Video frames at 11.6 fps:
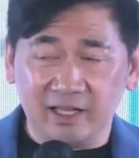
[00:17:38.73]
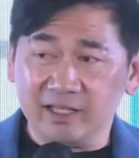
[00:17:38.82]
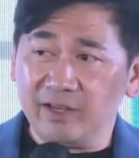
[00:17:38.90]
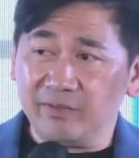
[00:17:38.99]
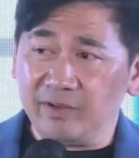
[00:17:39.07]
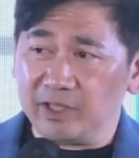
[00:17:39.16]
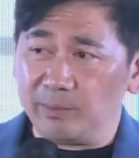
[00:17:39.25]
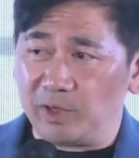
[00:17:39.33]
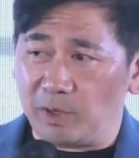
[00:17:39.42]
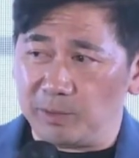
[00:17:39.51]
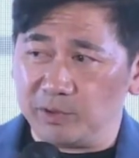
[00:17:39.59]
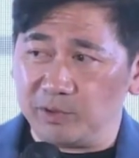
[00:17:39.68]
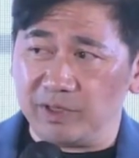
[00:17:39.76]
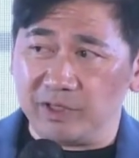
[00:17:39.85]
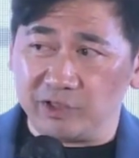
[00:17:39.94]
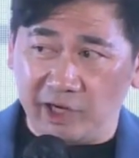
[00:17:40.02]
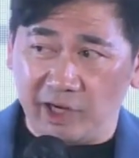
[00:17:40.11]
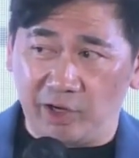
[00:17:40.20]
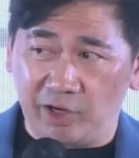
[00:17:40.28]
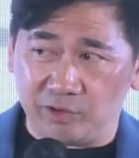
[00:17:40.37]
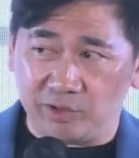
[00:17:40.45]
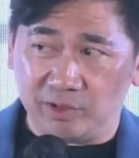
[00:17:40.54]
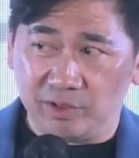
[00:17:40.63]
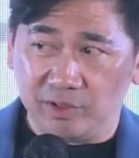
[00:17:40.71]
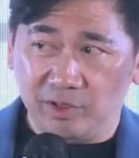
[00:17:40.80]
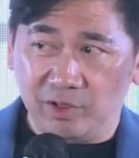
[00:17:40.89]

and giving them an opportunity to change,